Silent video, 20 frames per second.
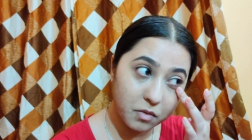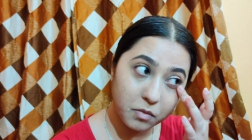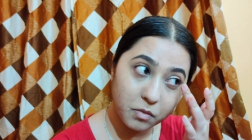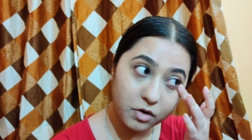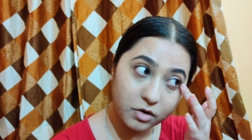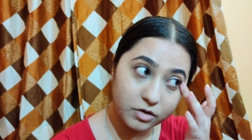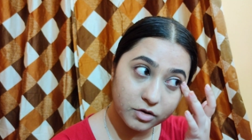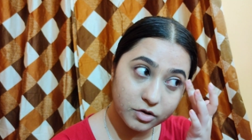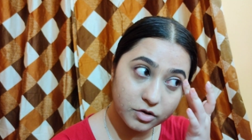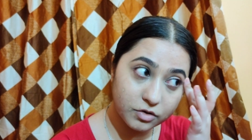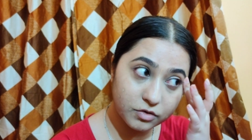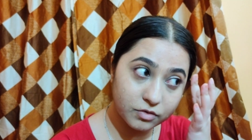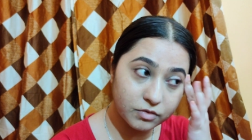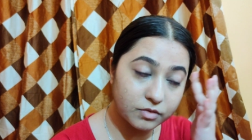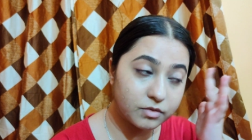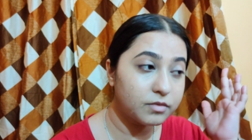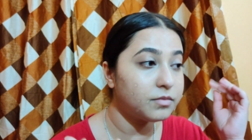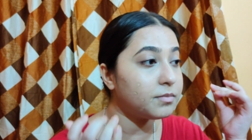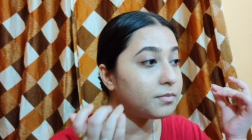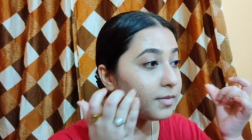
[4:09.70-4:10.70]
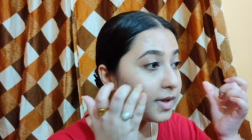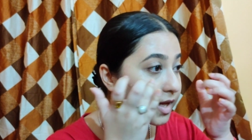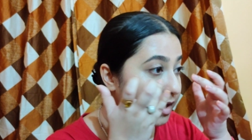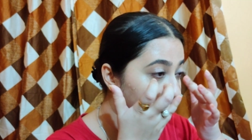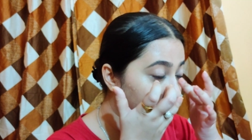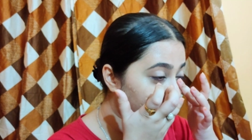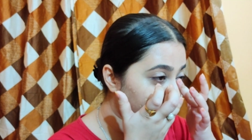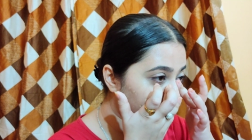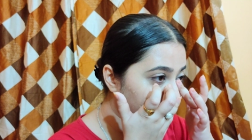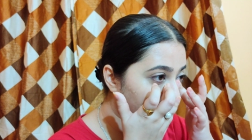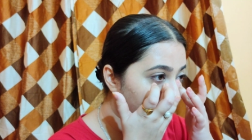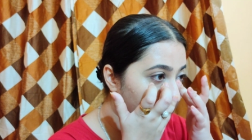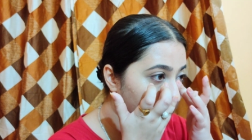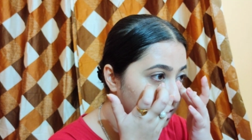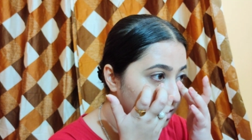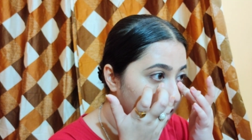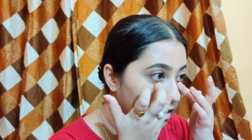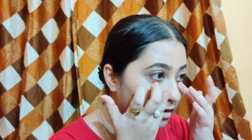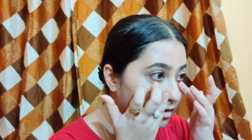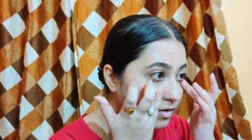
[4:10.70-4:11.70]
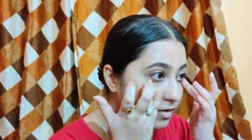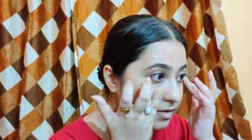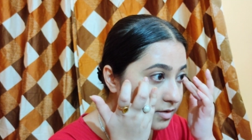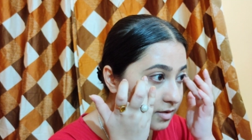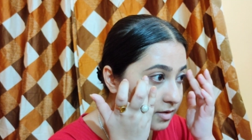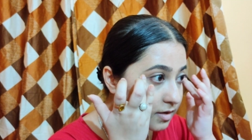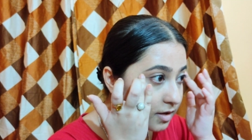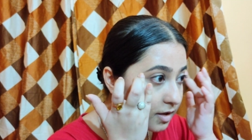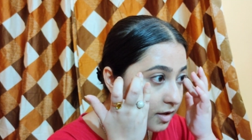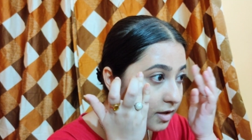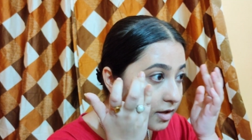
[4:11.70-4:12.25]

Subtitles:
want to make my dark circles,